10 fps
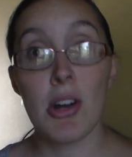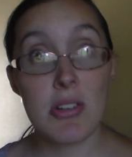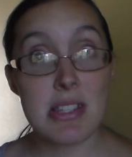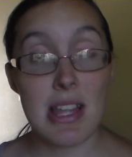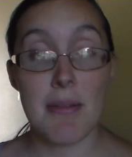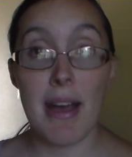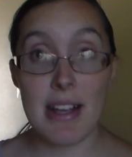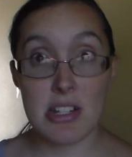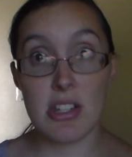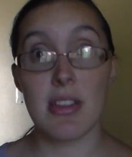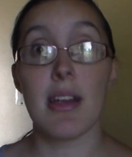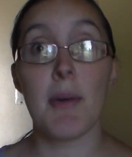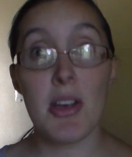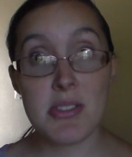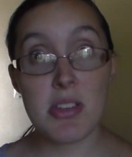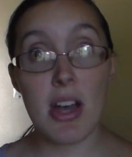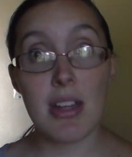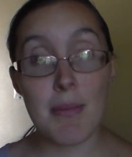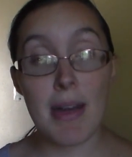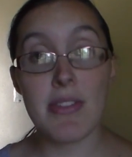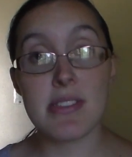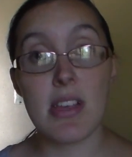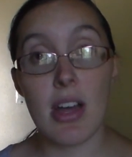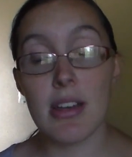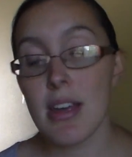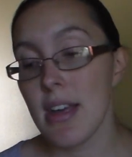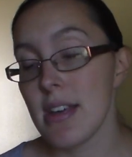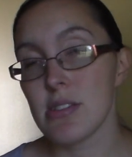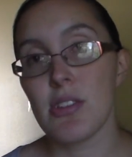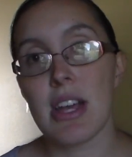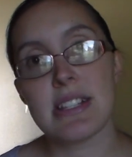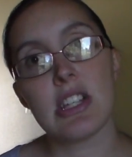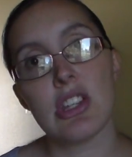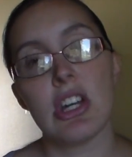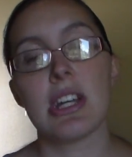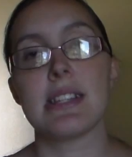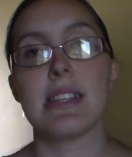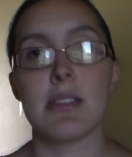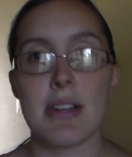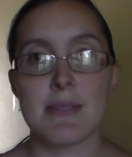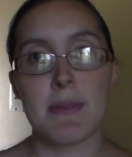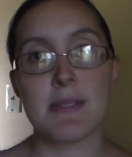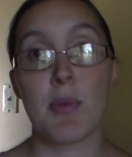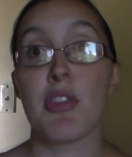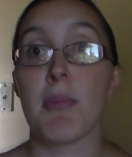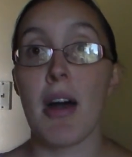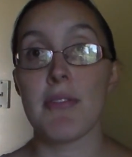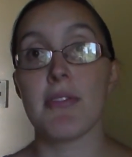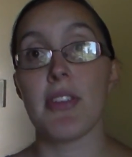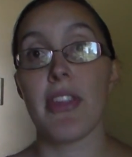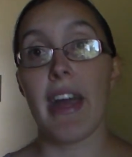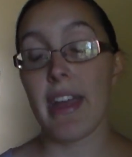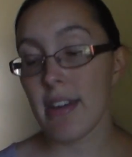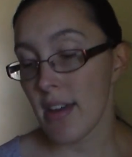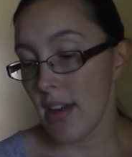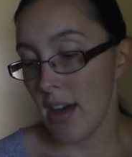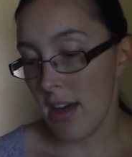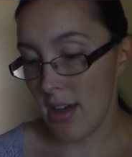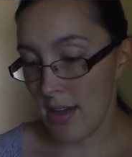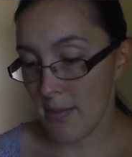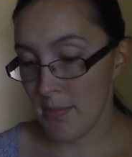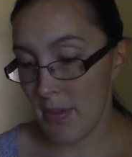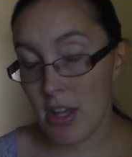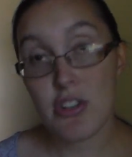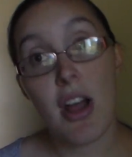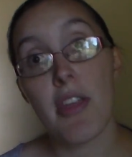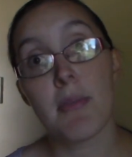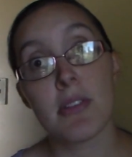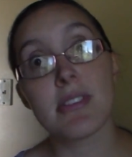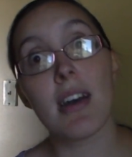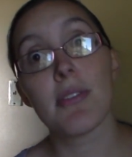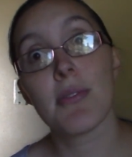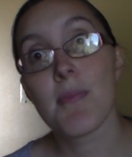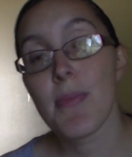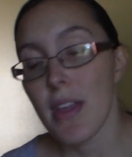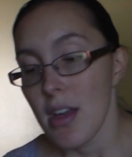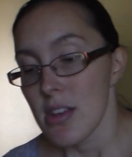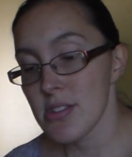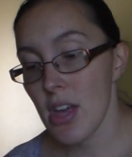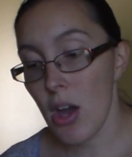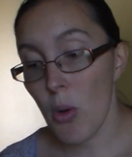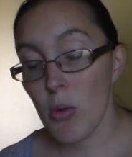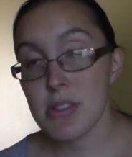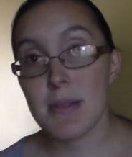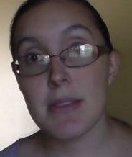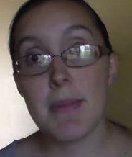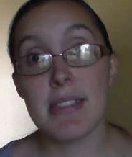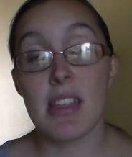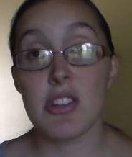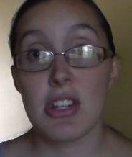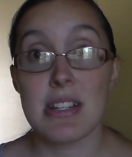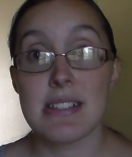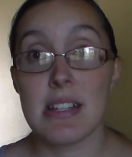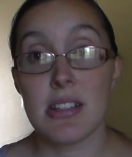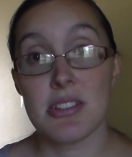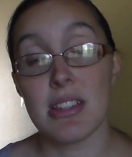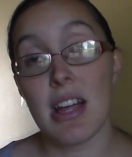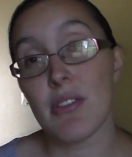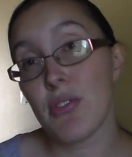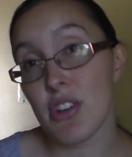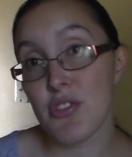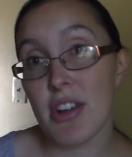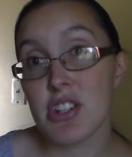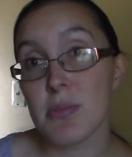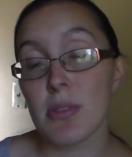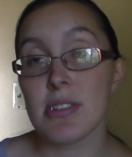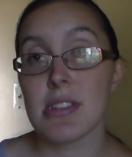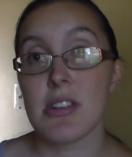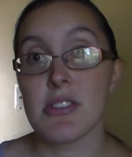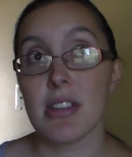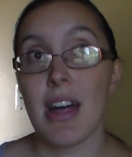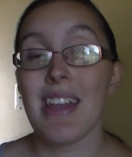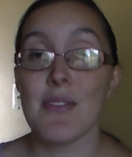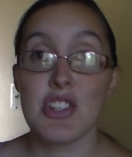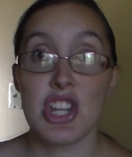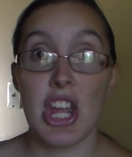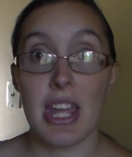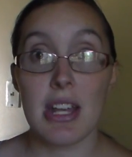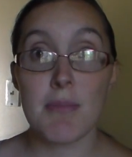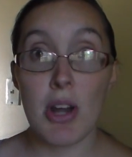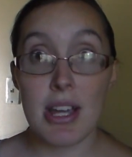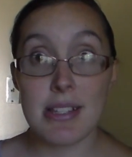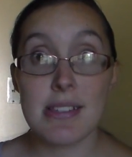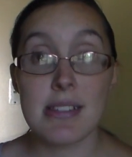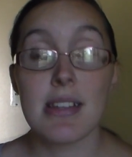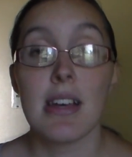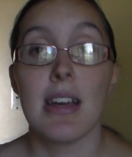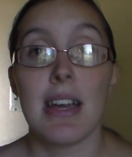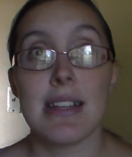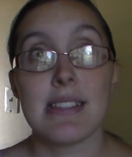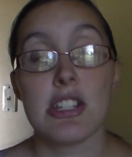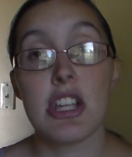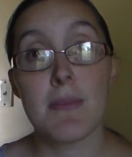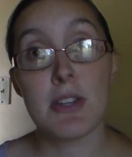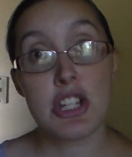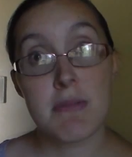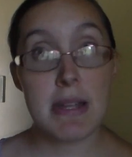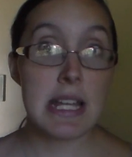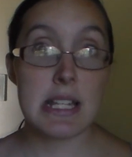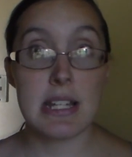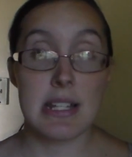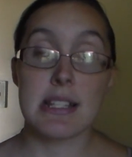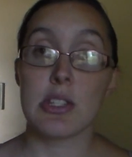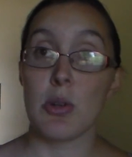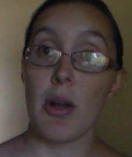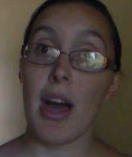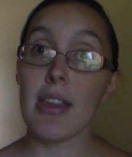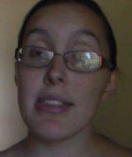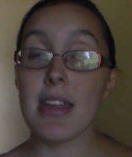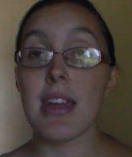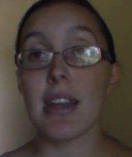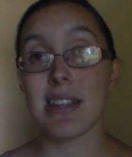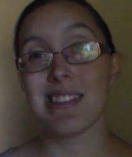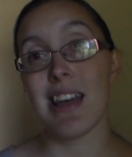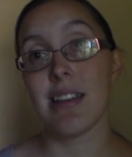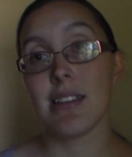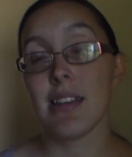post that I'm also talking about this on, so you guys can look and see the recipes, print them off if you'd like, and try them yourself. So some of the main things you're going to see, there's a lot of fresh vegetables, there's a lot of chicken breast. It's a cheapish meat and it's pseudo healthy, and it